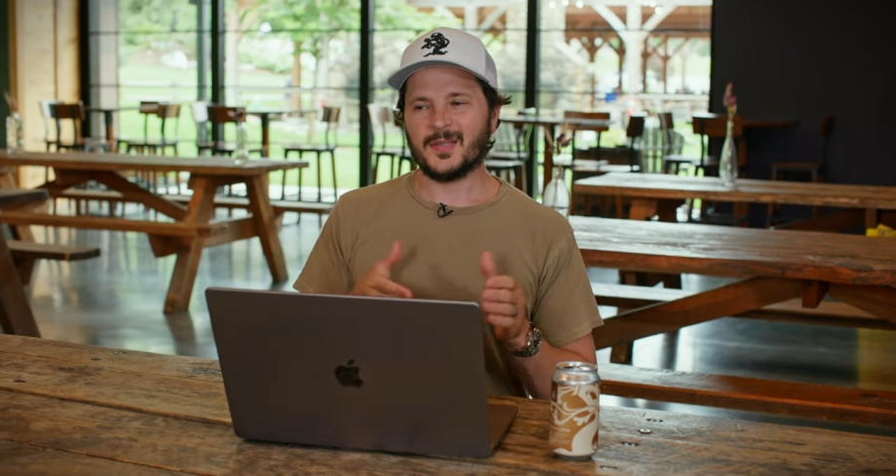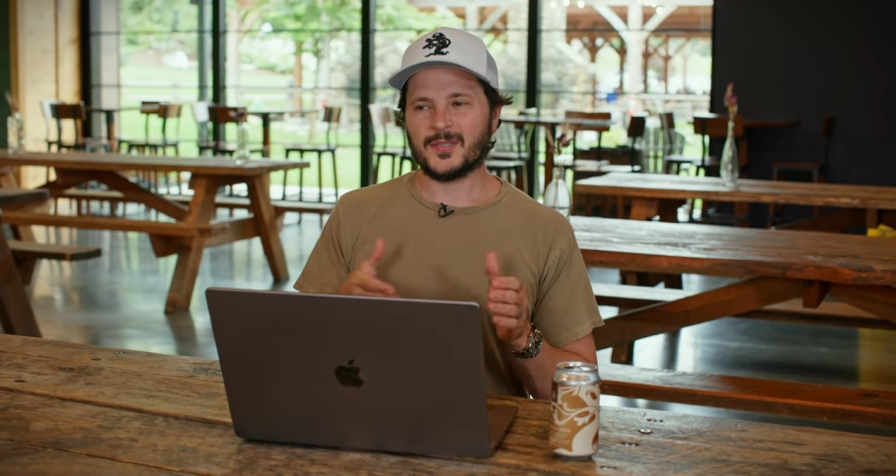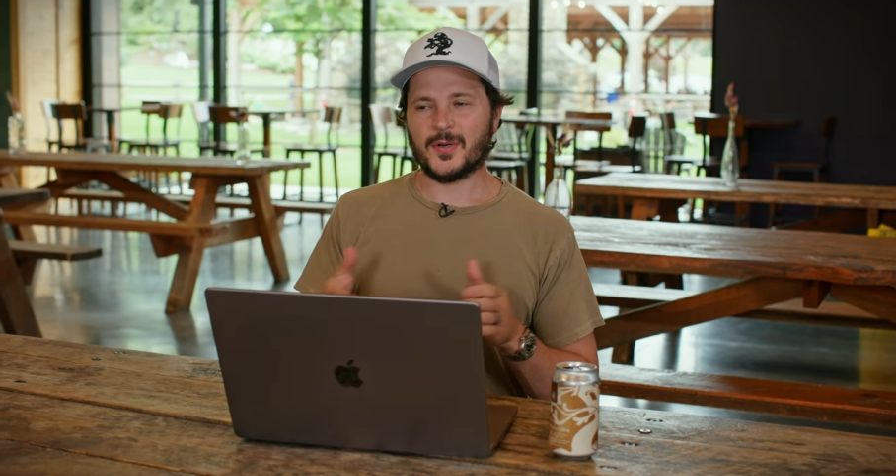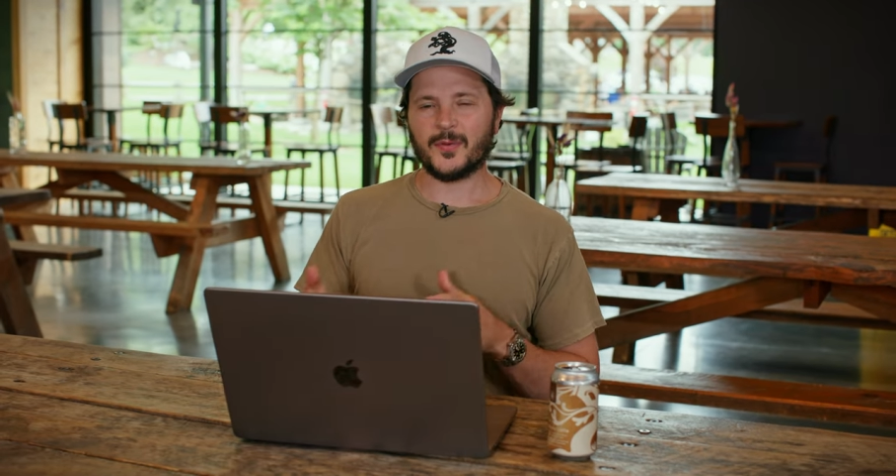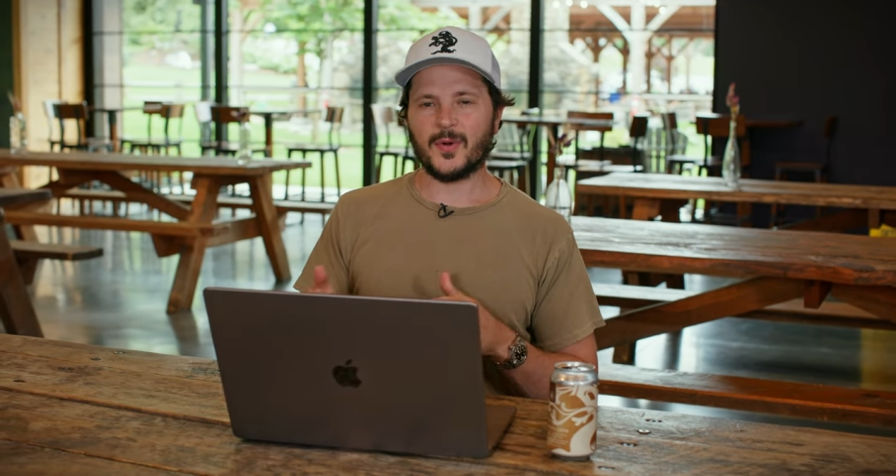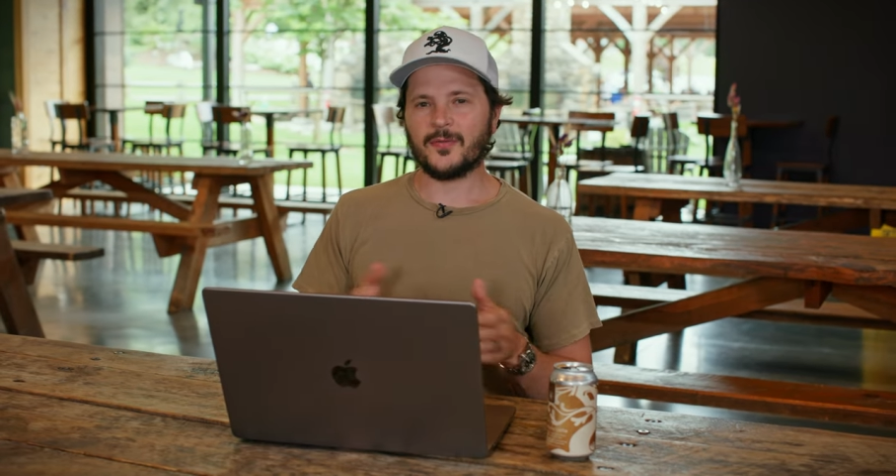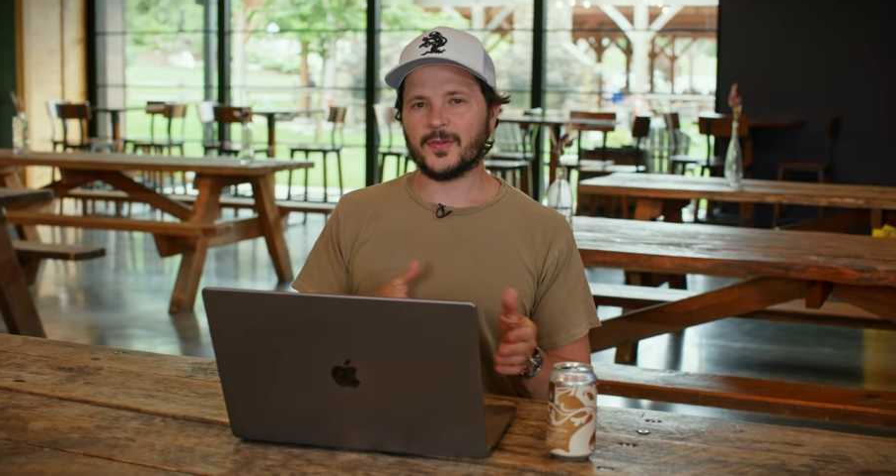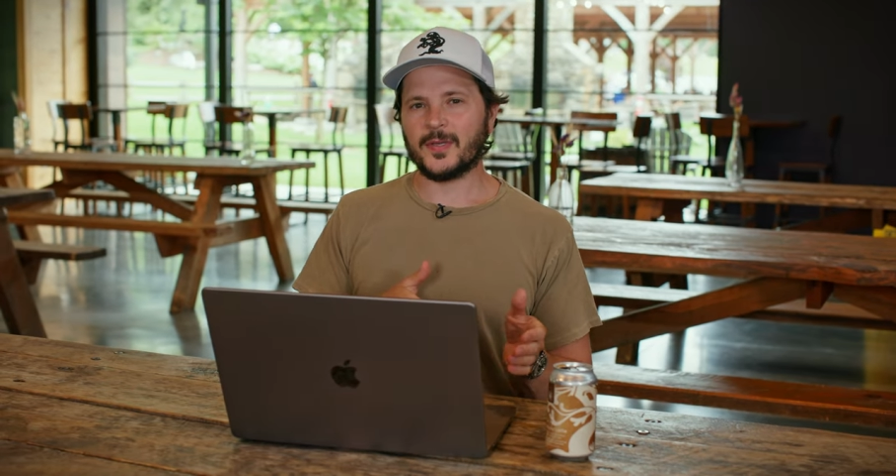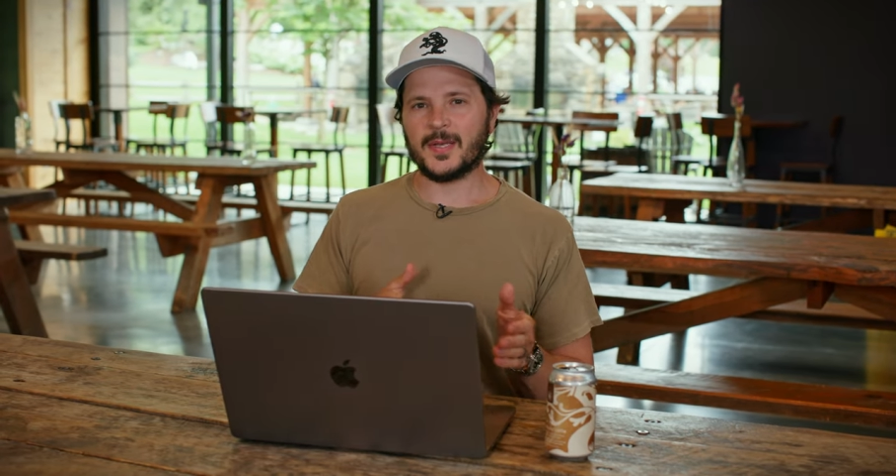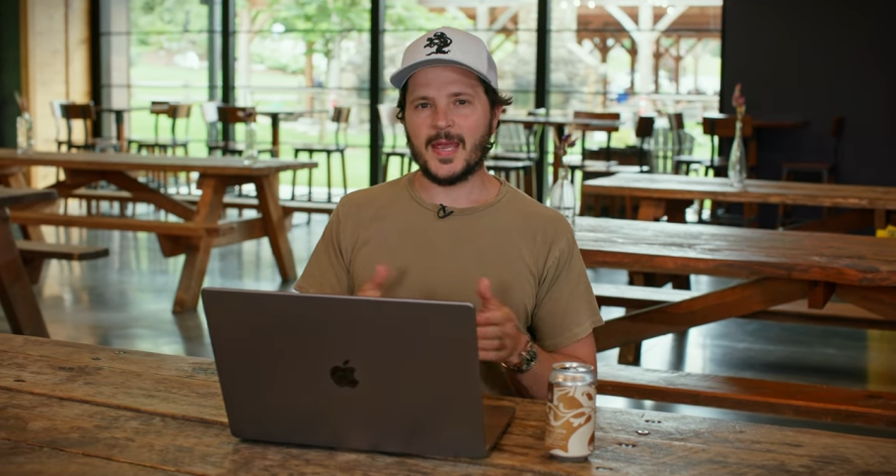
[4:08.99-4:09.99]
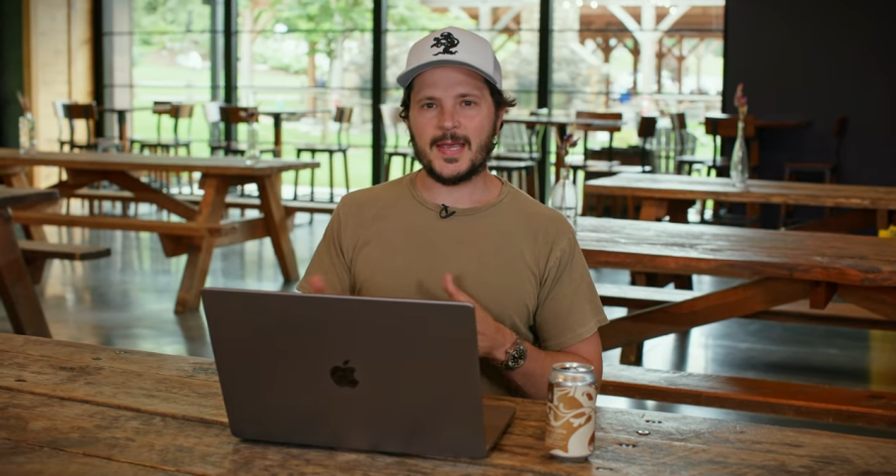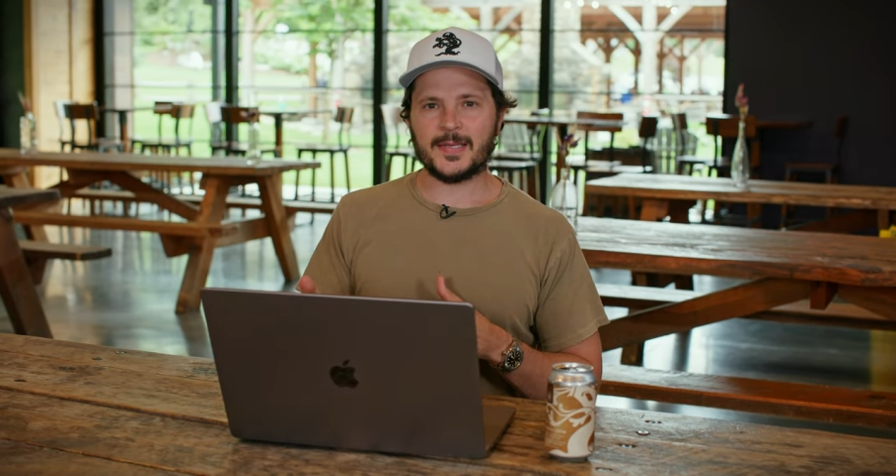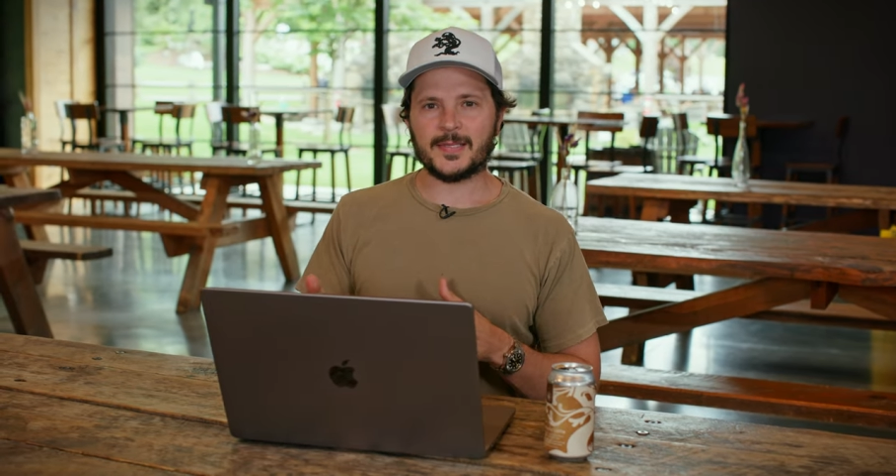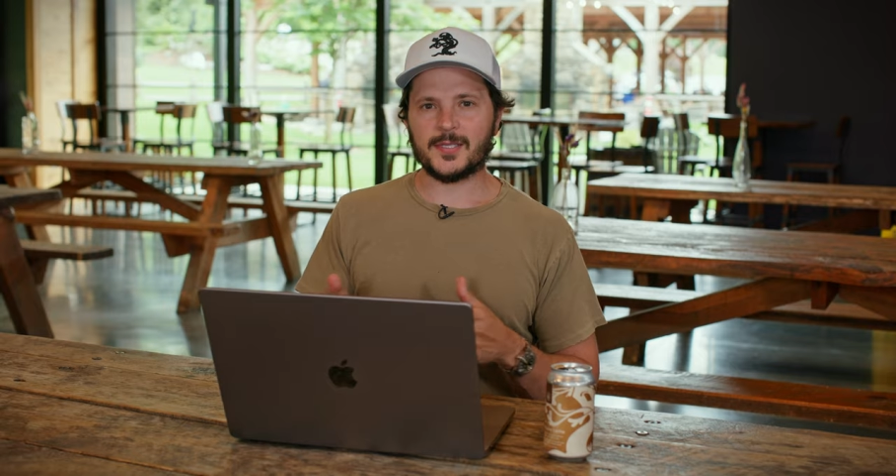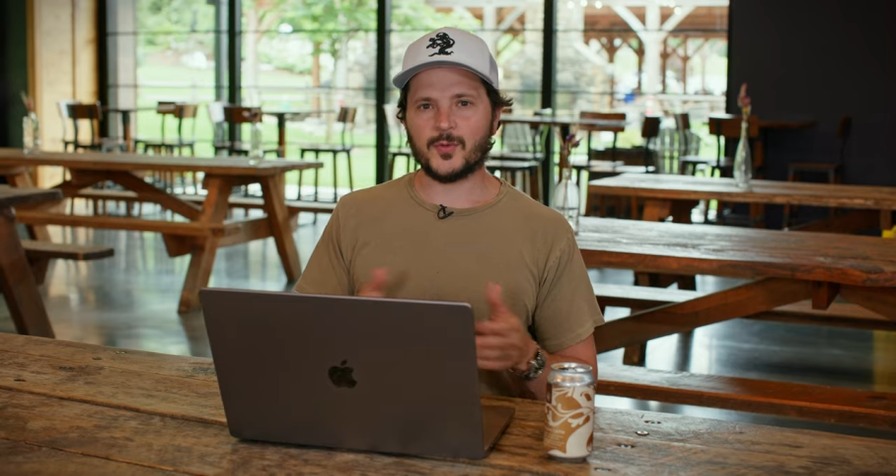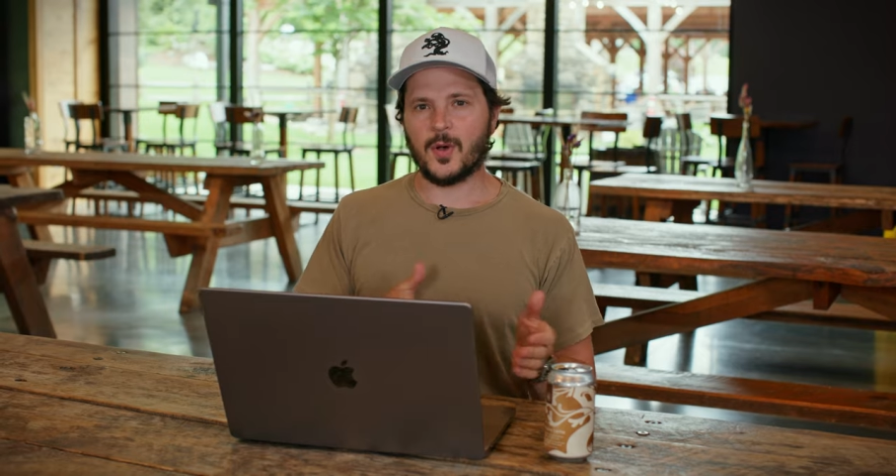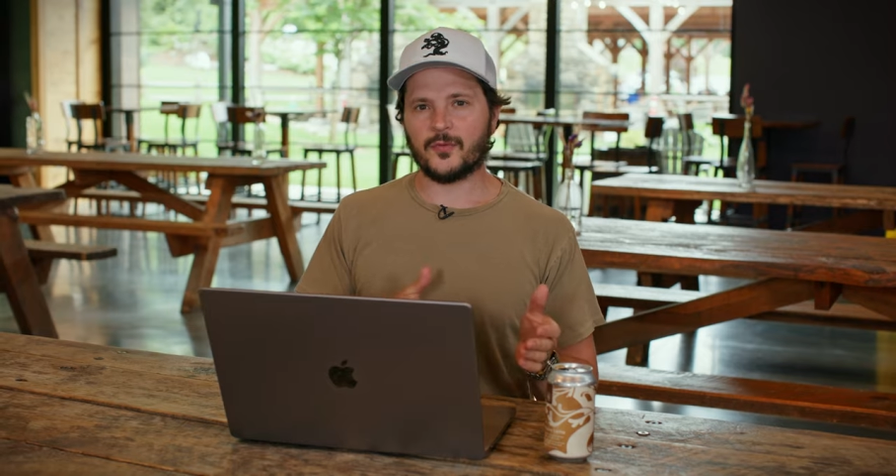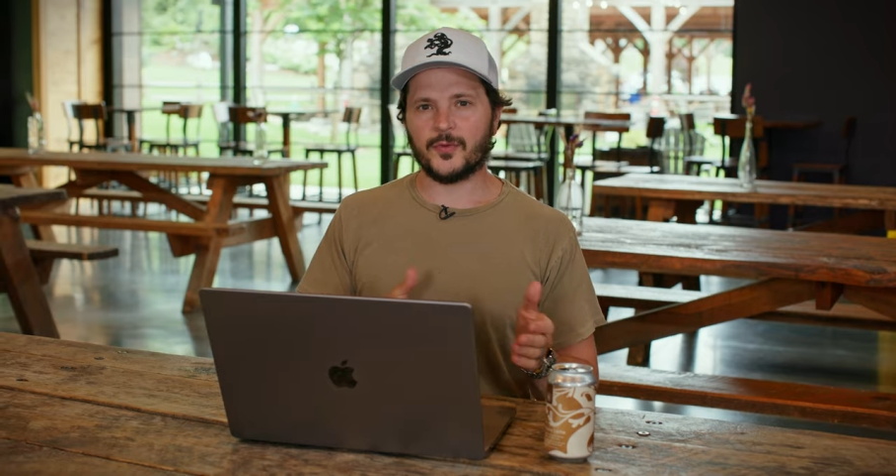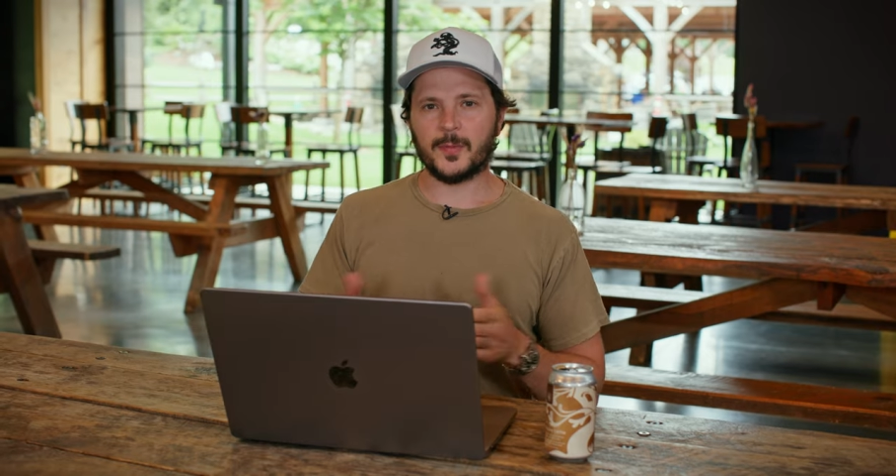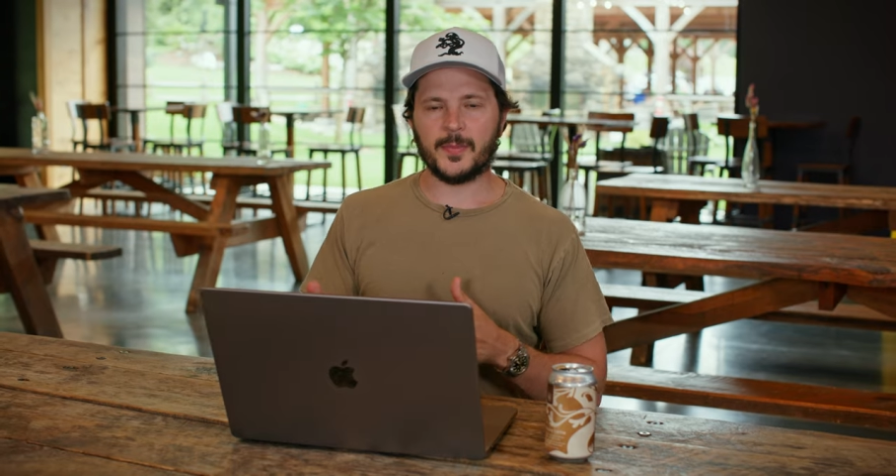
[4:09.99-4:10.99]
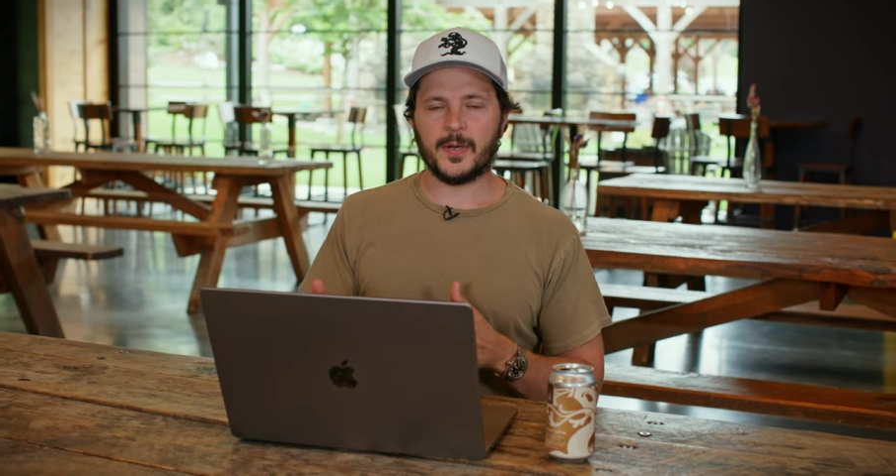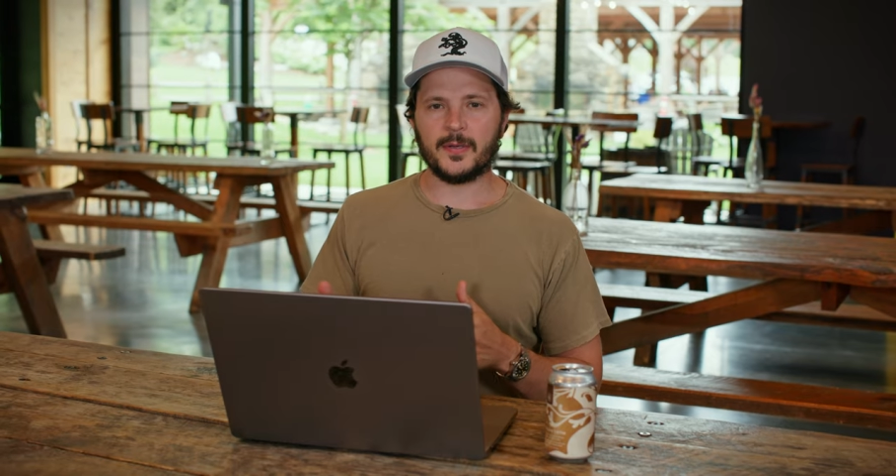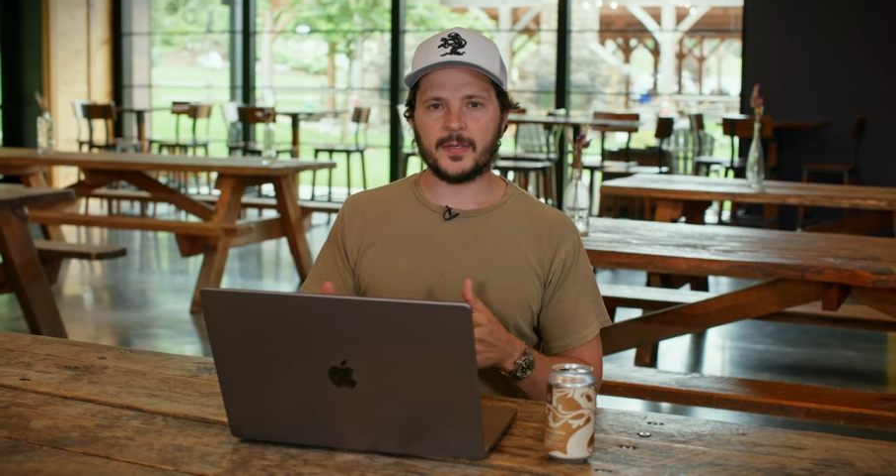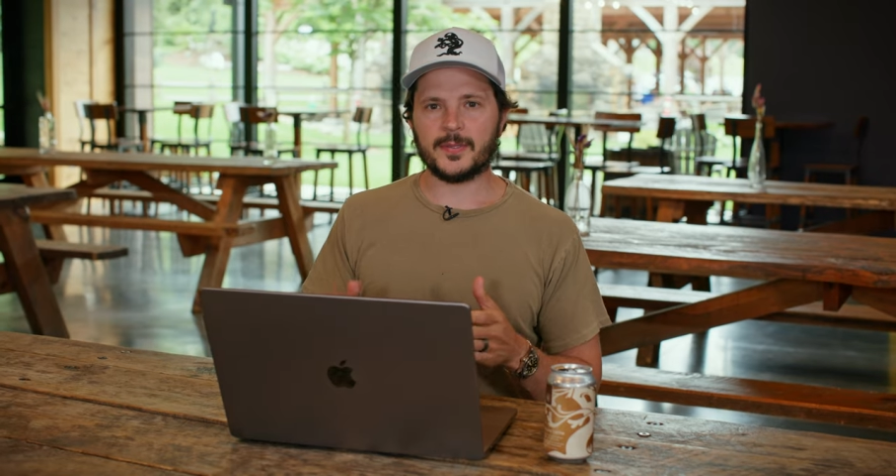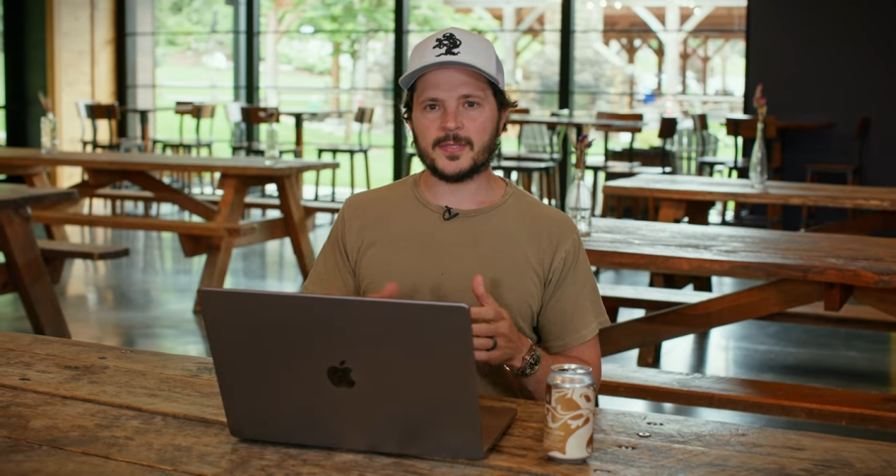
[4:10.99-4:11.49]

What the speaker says: during roughly an 8 to 12 week period,